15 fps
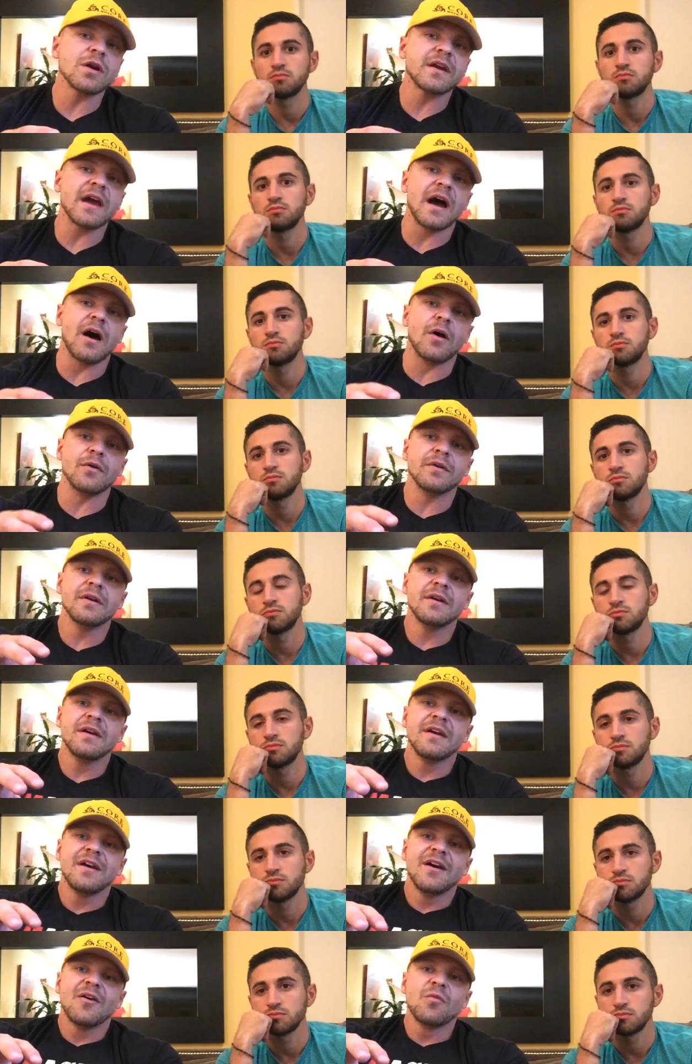Speaker 1: workout
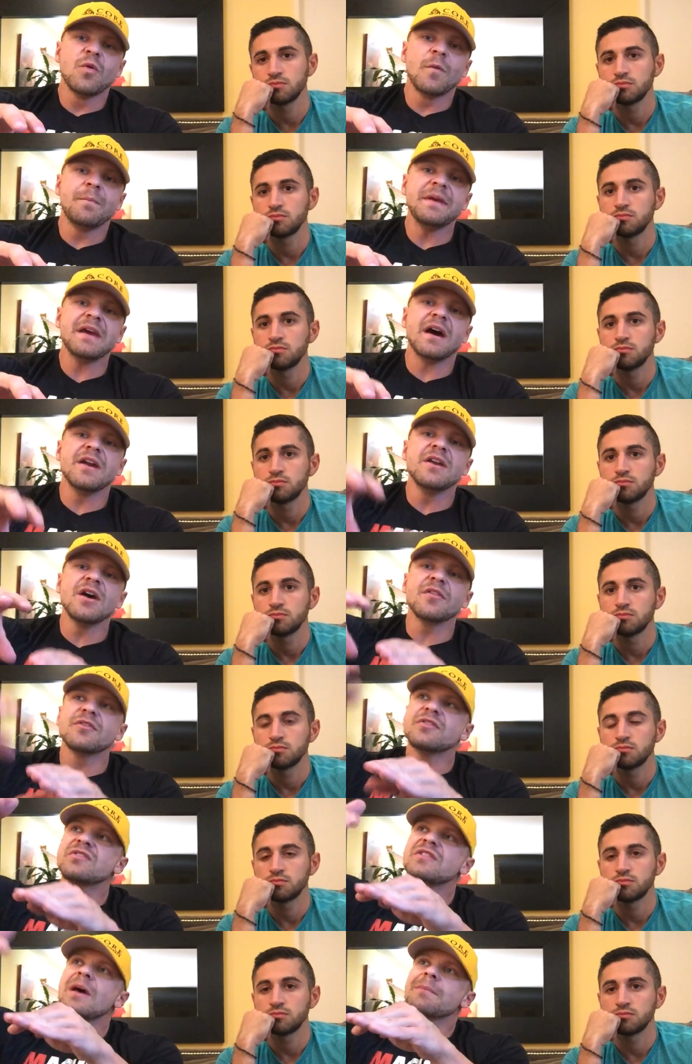will be
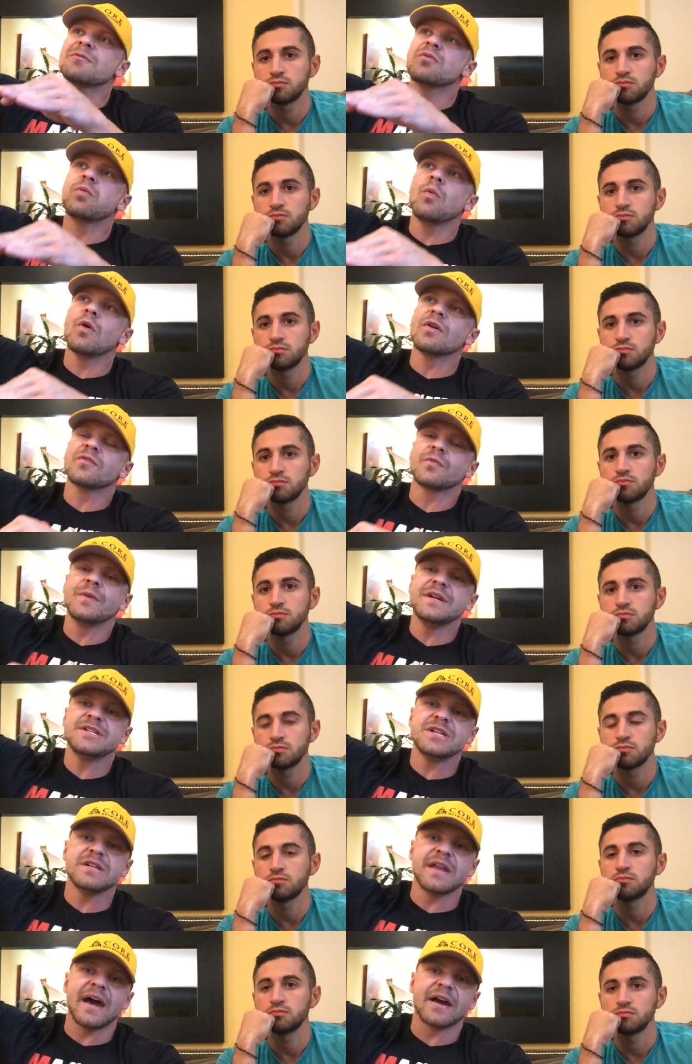another step towards
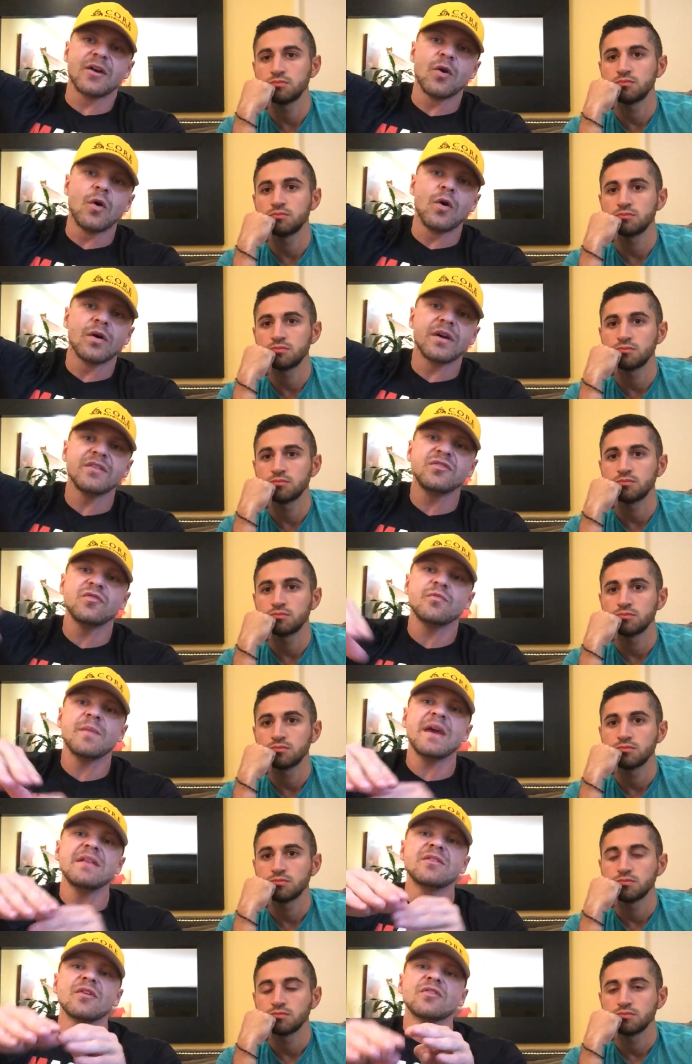reaching that goal, because you
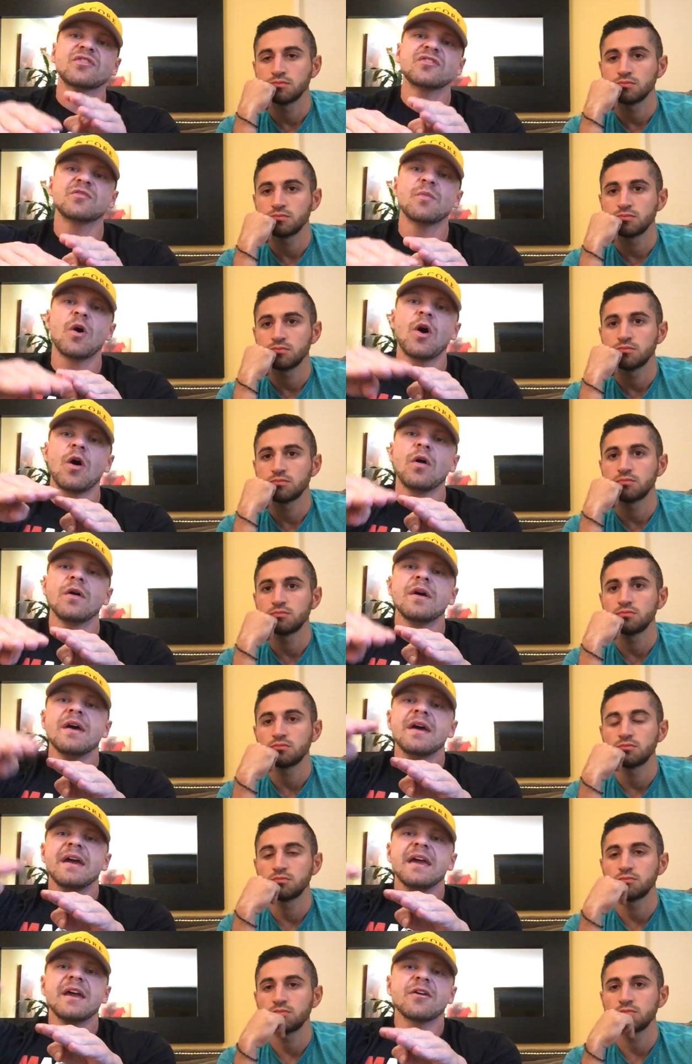made those small
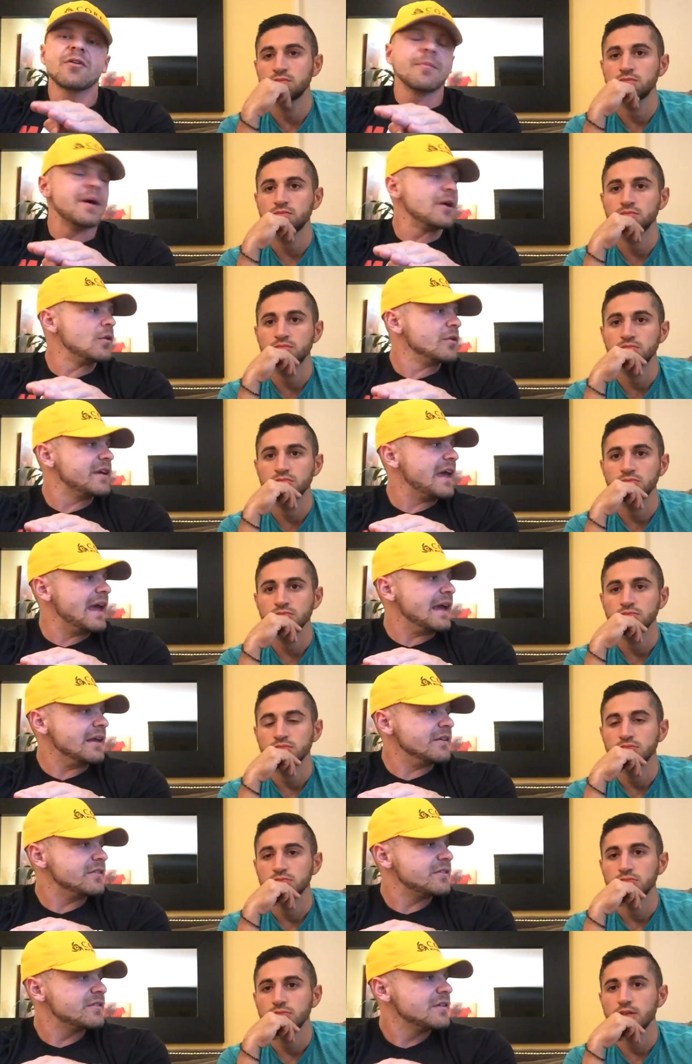incremental
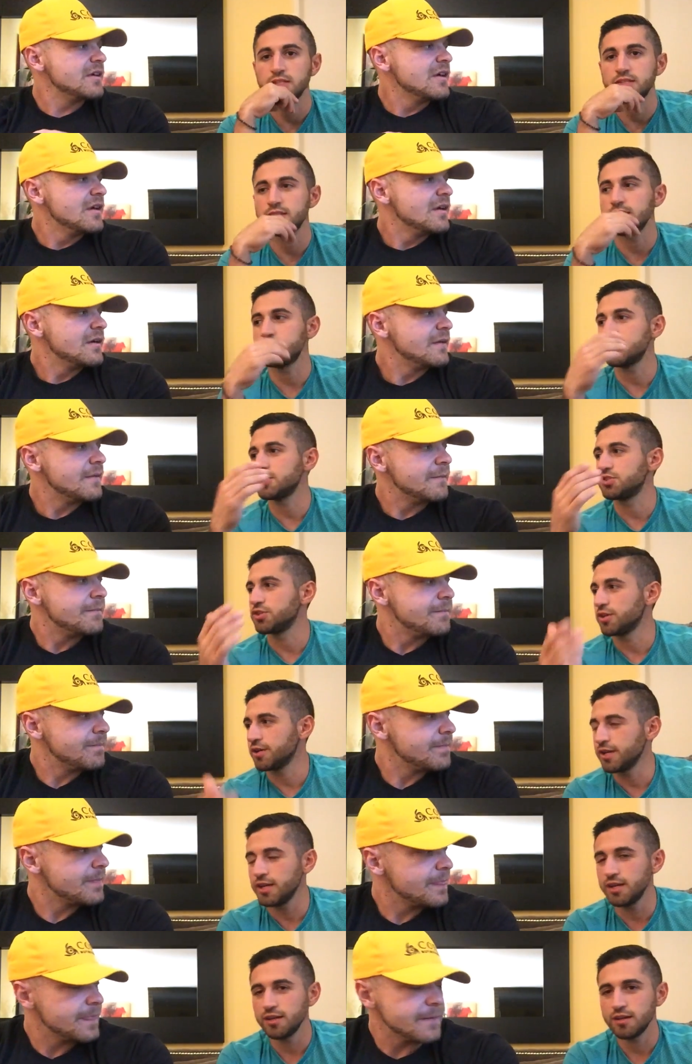
Speaker 2: gains. It's a
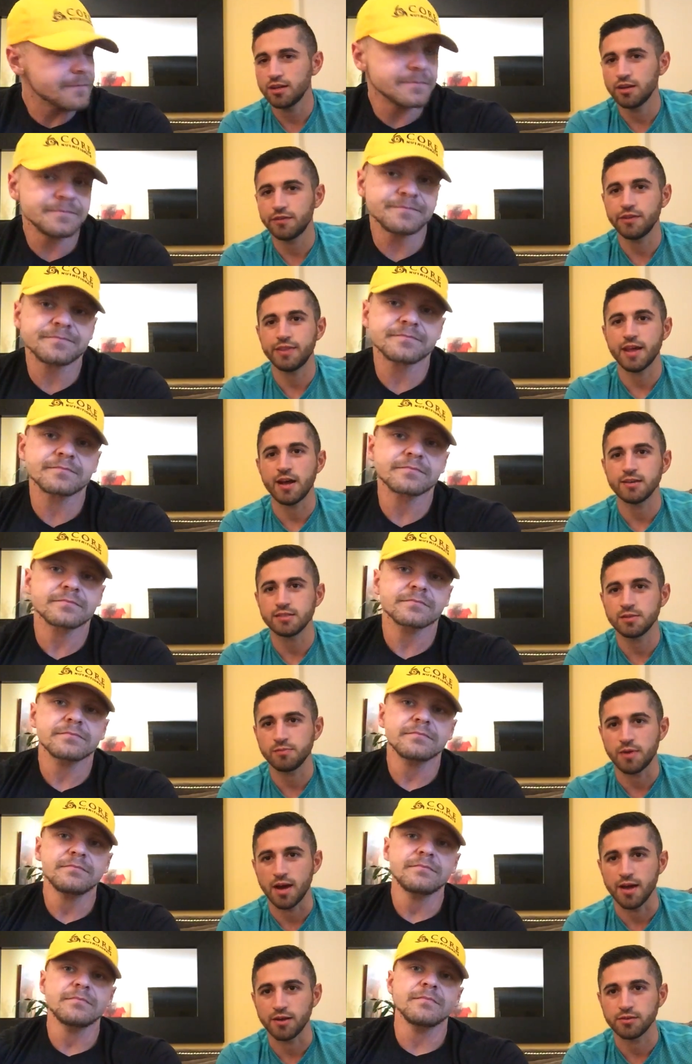journey of
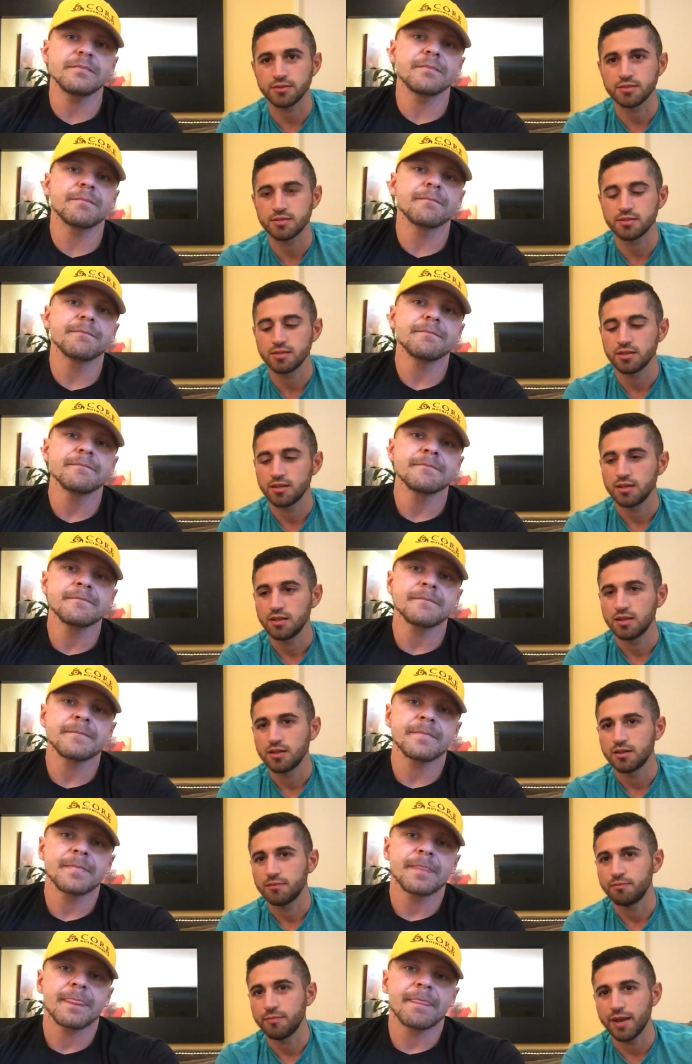1,000 miles
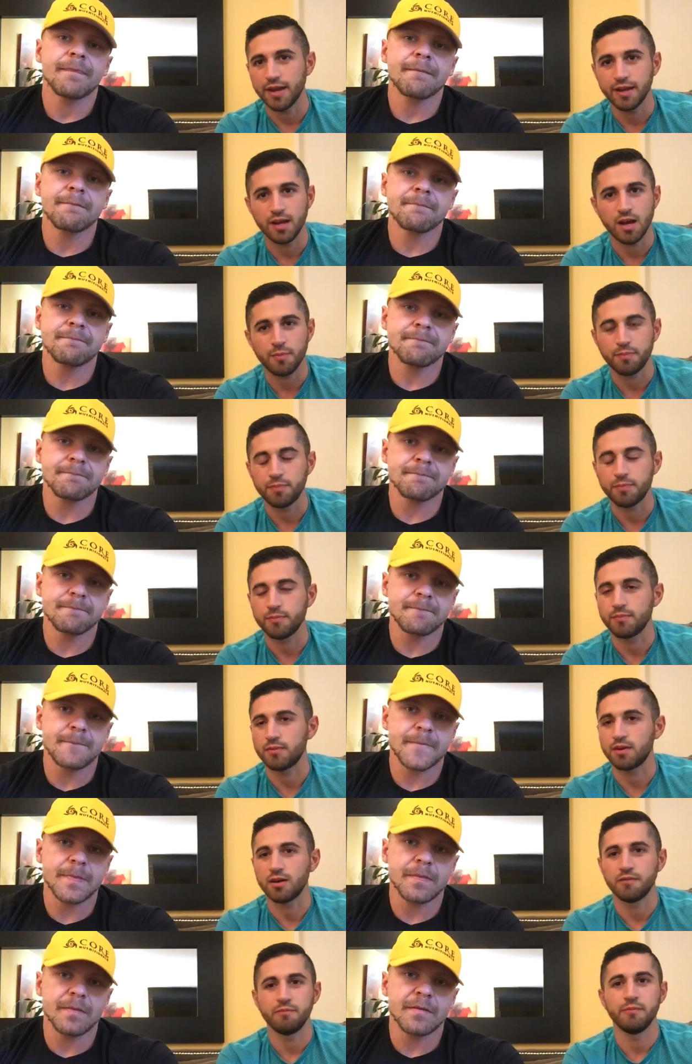made up
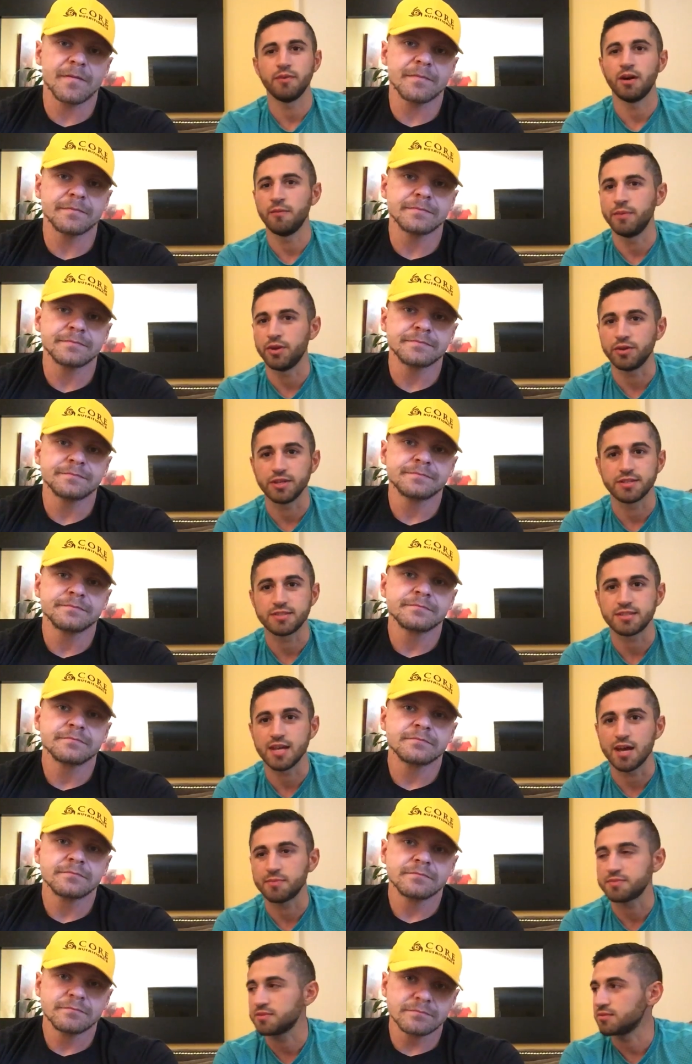of a million
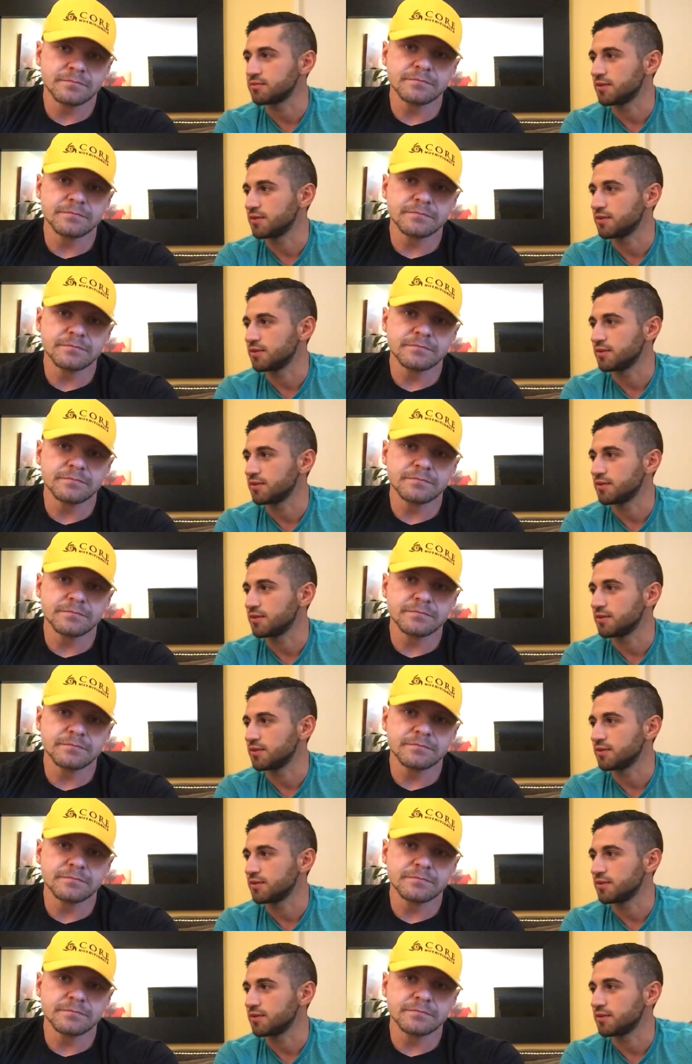steps,